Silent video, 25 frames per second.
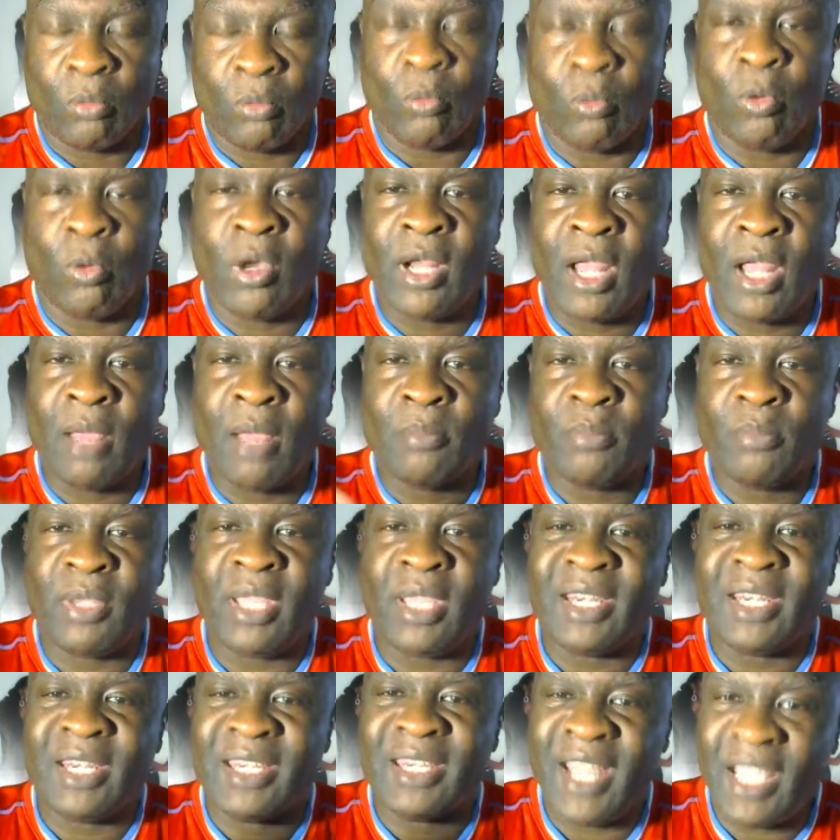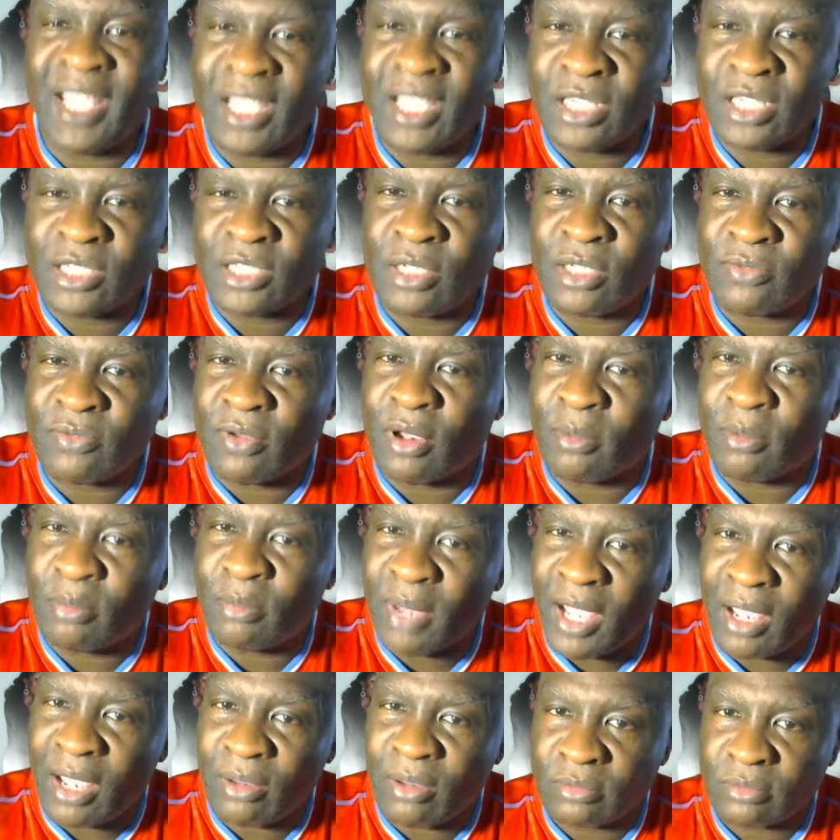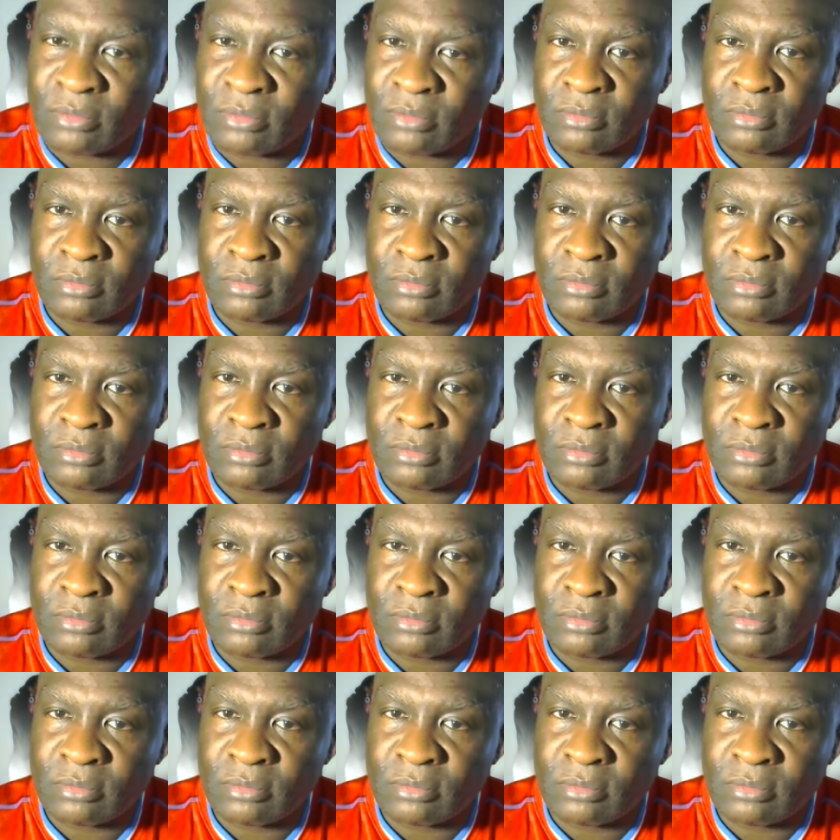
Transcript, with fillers: what I'm being negative about,